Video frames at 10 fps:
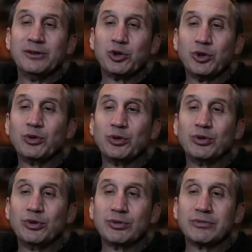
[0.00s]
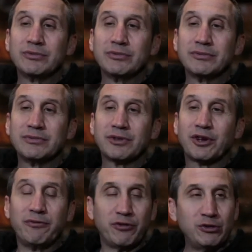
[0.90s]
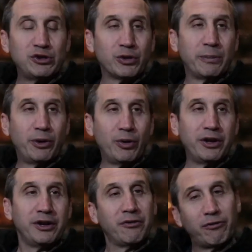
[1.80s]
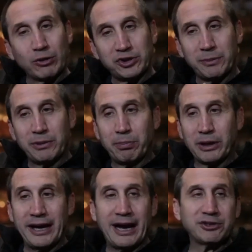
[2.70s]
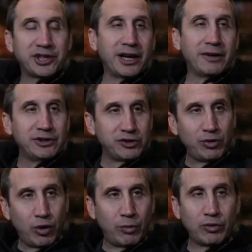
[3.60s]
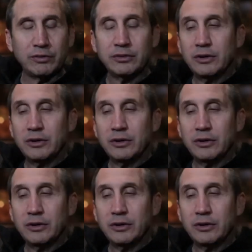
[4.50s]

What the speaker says: to confuse your opponent and to force him to play outside of his normal